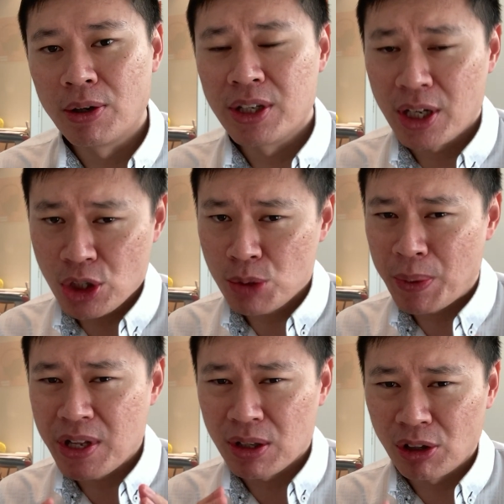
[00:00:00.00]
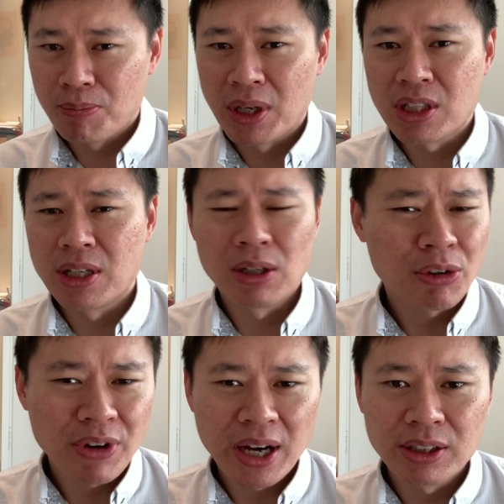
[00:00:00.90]
and they're actually spending a lot of money there, a lot
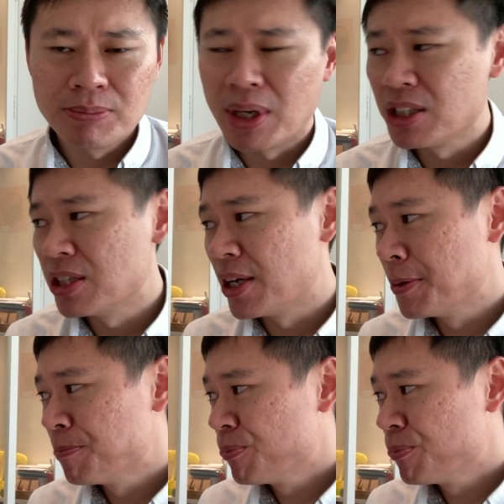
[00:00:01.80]
of hard-earned money there.